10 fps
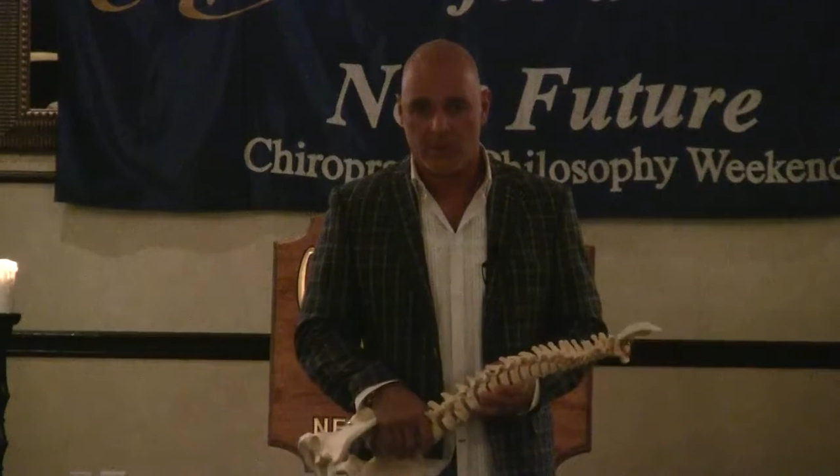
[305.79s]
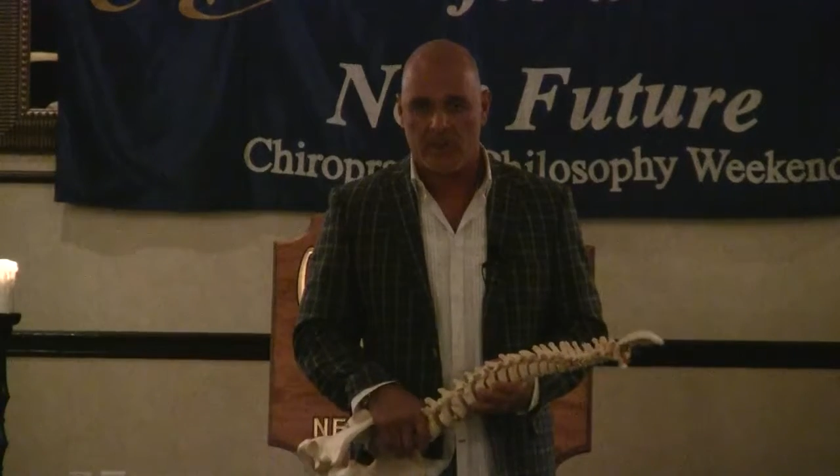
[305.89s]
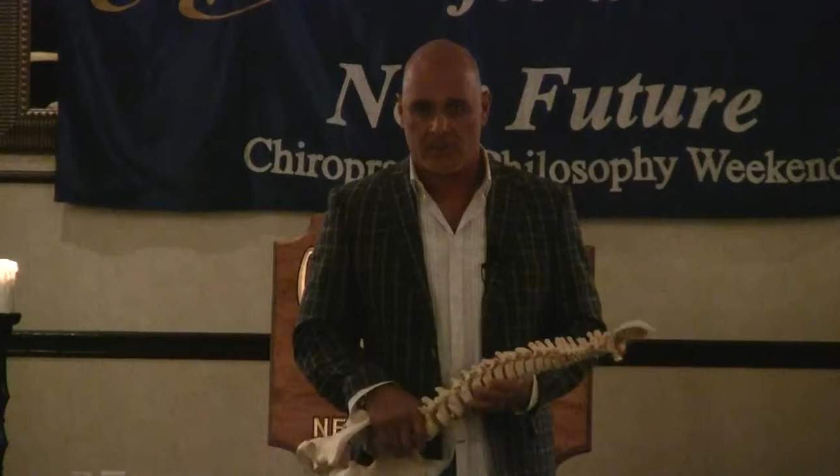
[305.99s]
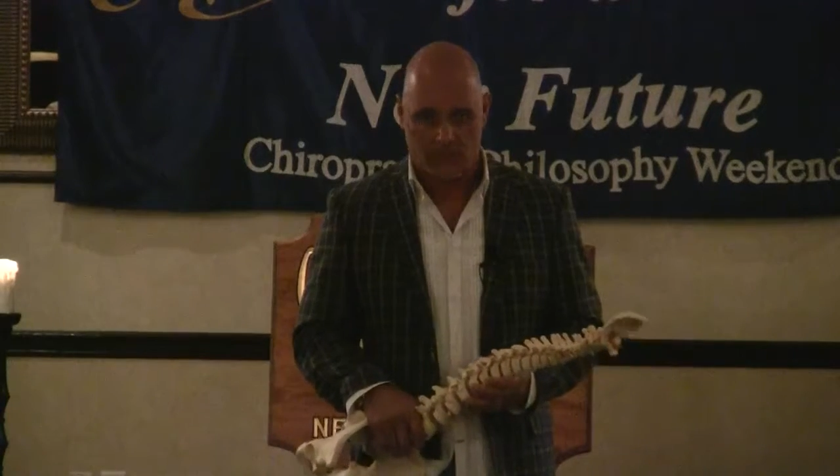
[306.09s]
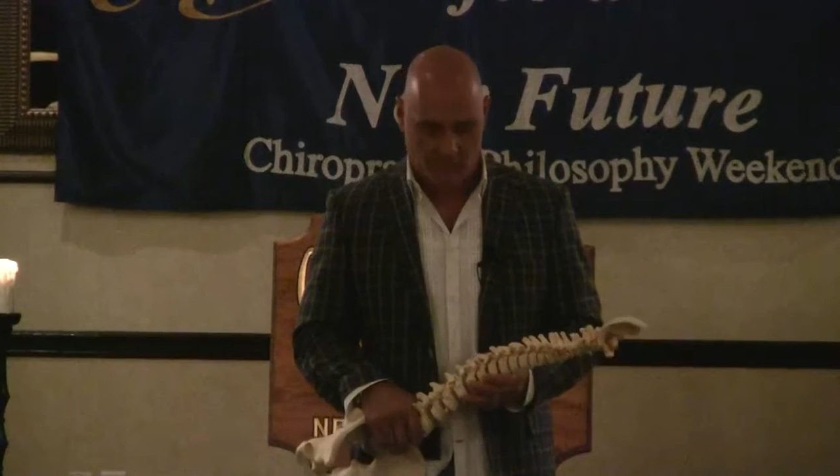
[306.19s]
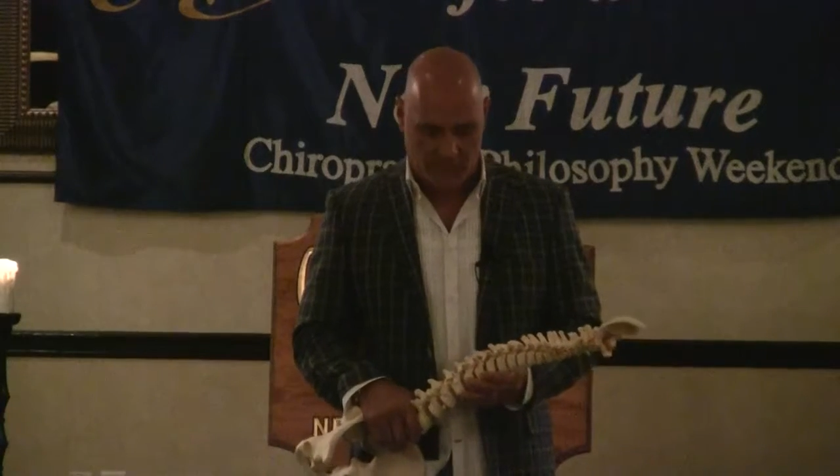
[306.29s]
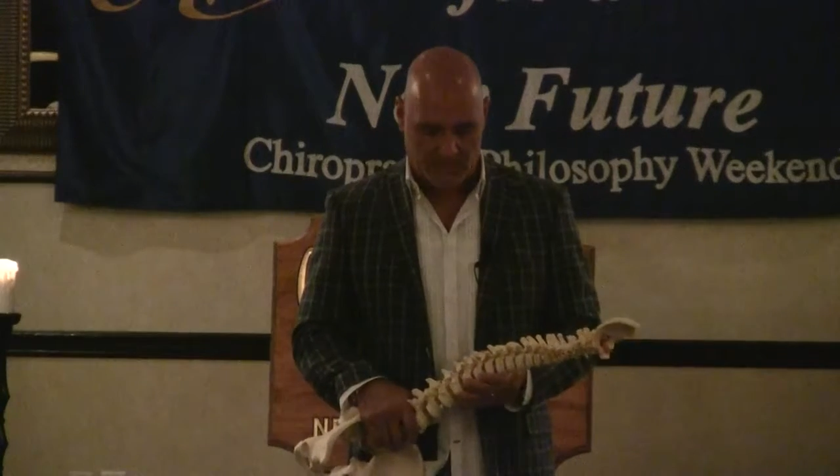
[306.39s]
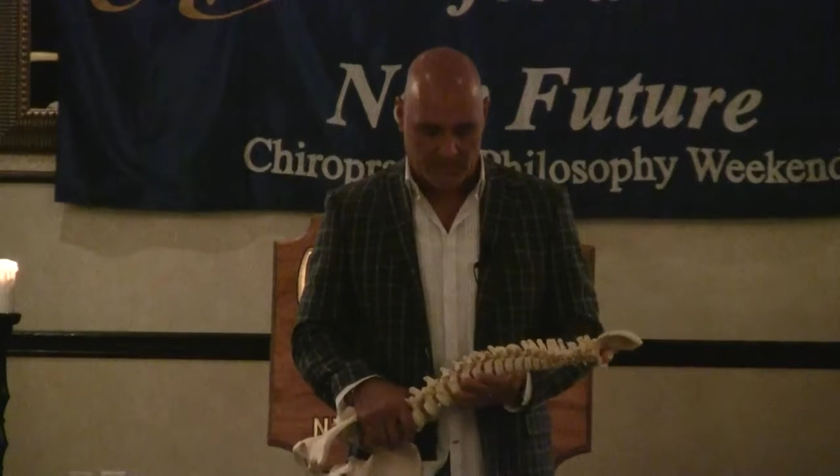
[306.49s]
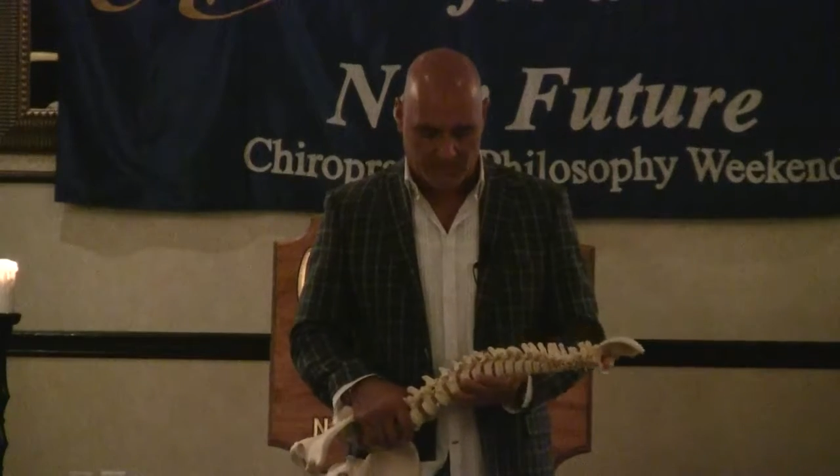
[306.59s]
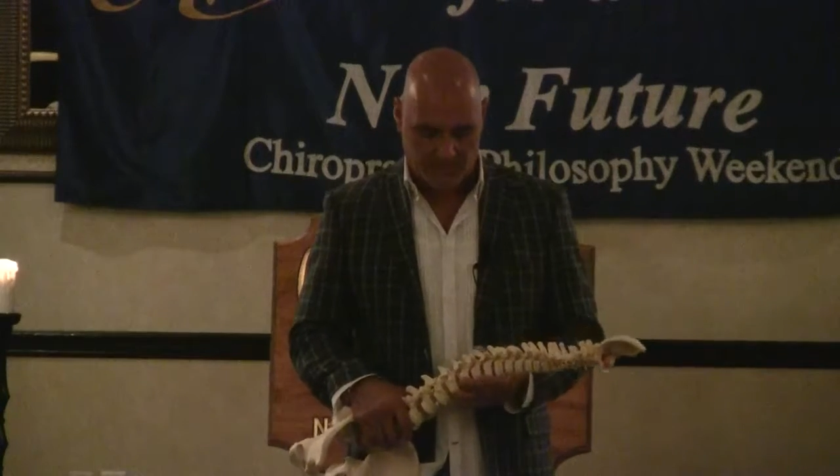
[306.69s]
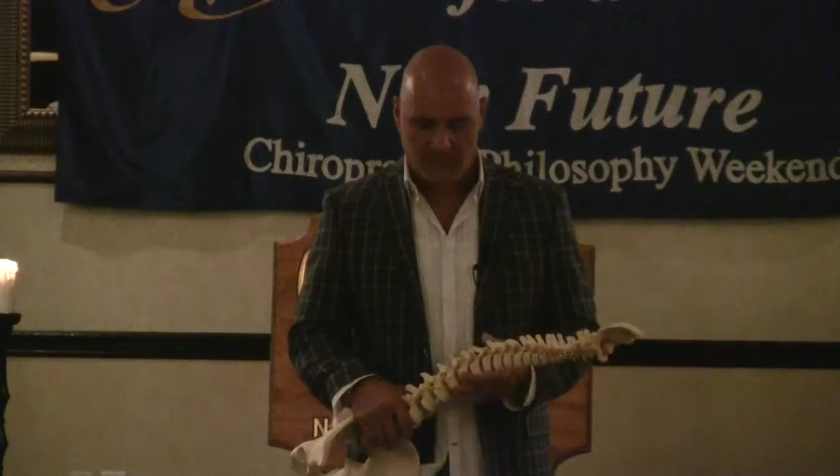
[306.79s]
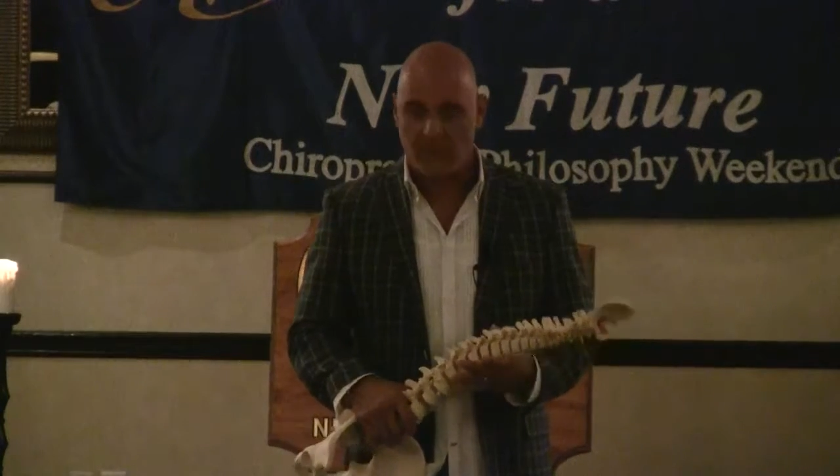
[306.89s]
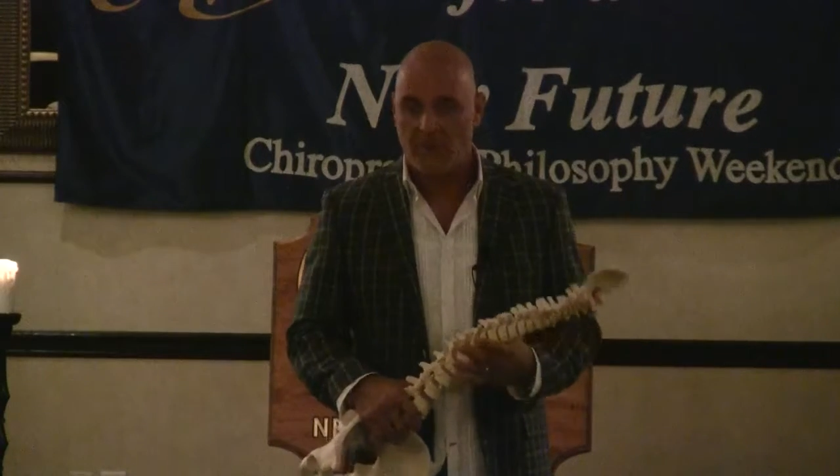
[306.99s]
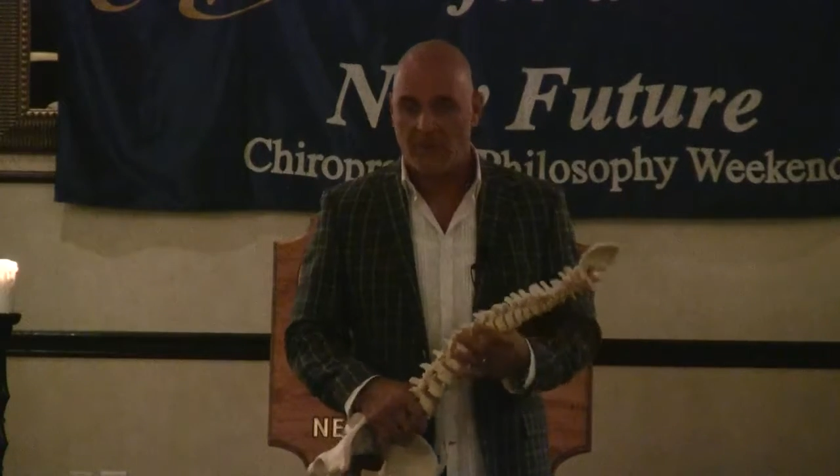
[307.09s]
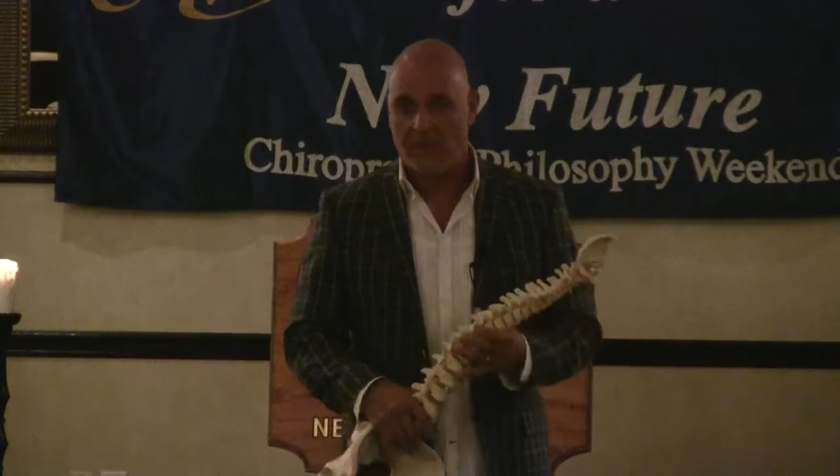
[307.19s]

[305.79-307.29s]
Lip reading: hear it throughout this